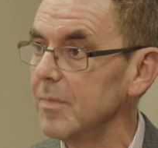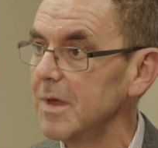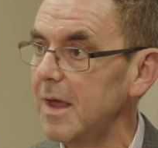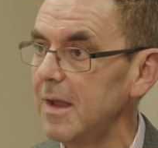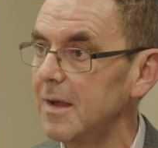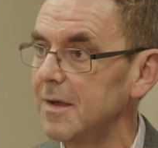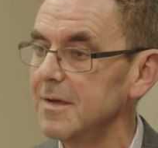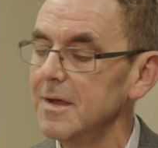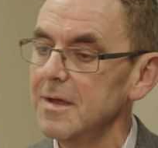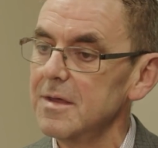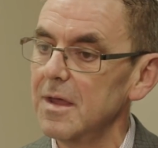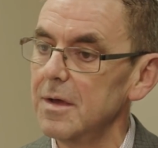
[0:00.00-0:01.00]
And
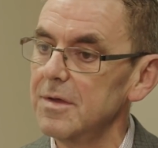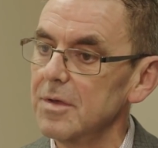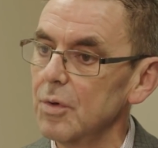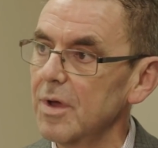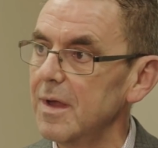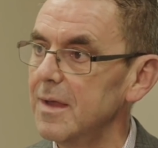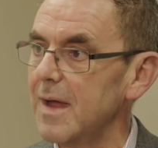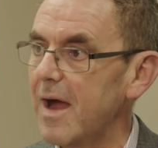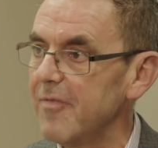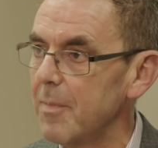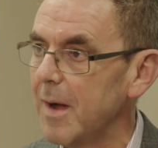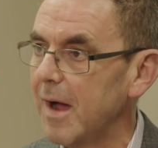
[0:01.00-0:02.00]
you look in
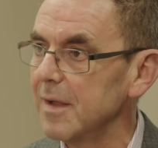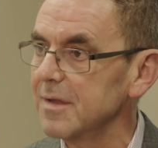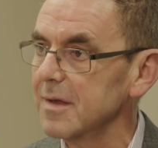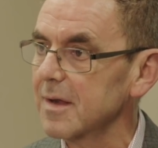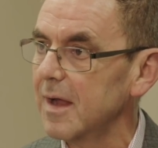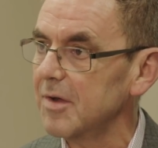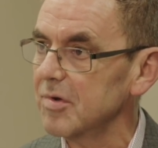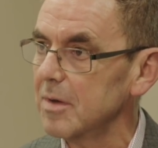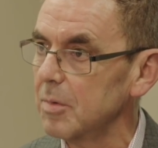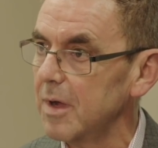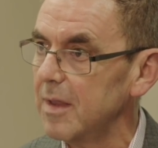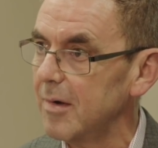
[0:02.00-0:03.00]
other parts of the country
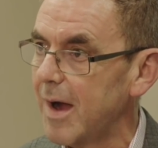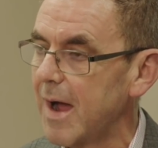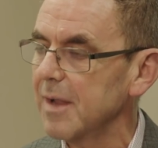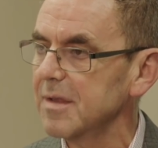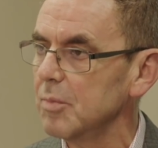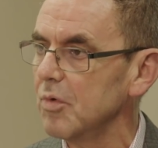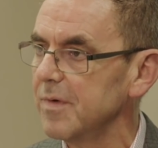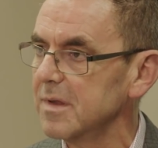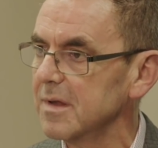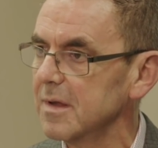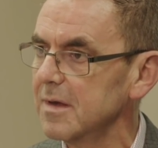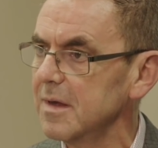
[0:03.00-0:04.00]
where there are small
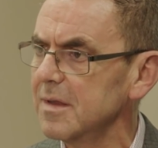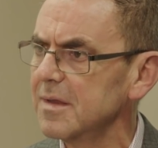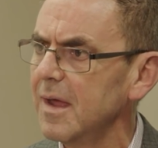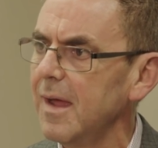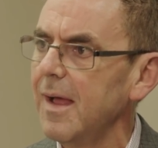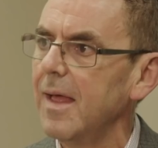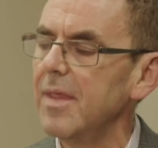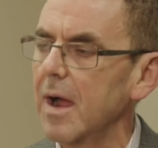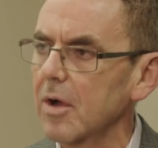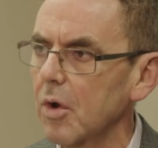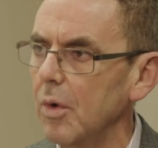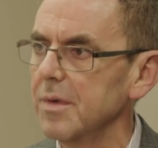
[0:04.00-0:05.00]
facilities, they're
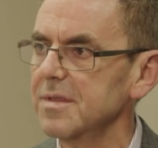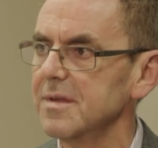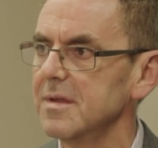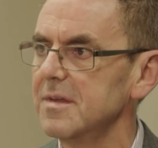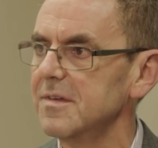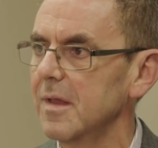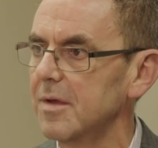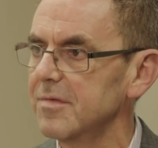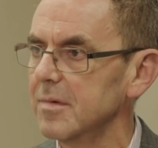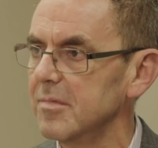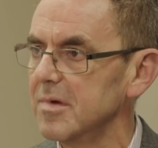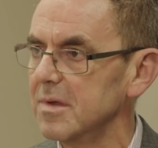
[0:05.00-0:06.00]
constantly challenged
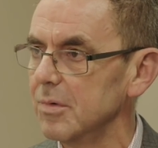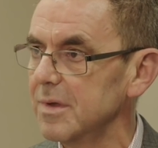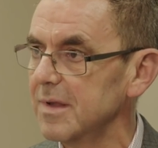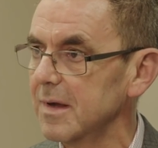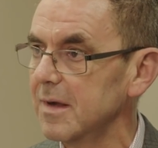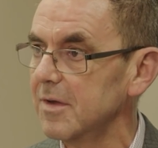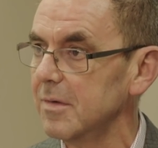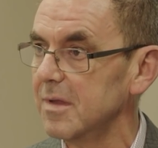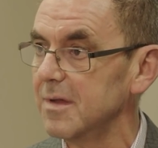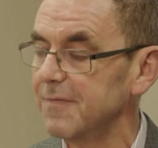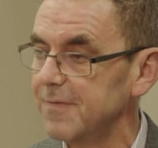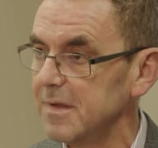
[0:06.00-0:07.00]
from resourcing in terms
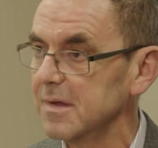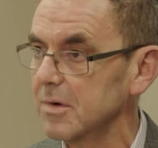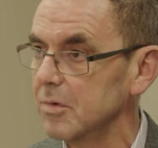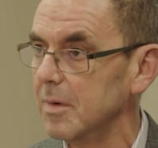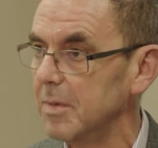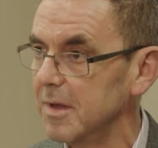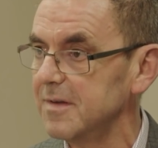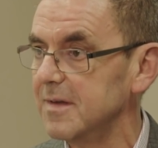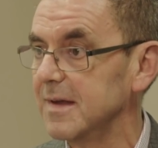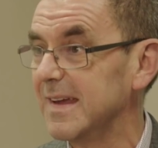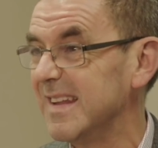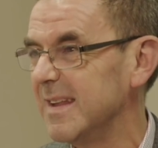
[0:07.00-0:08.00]
of physical ability
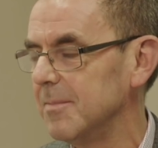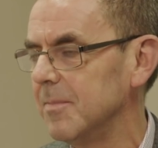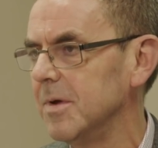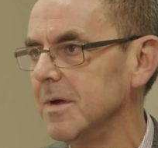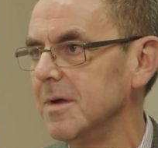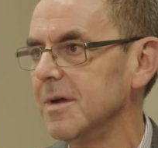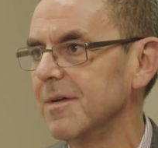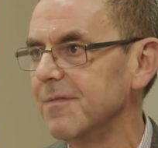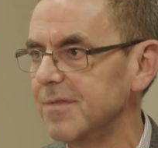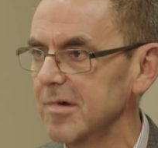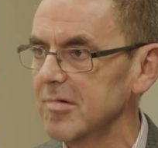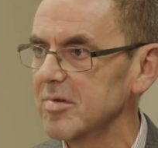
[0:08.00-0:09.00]
to get them,
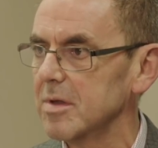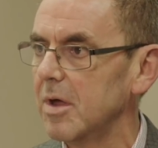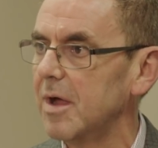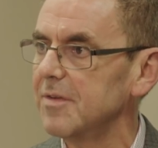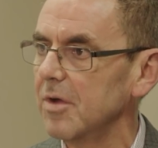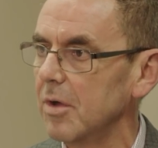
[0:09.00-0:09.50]
very reliant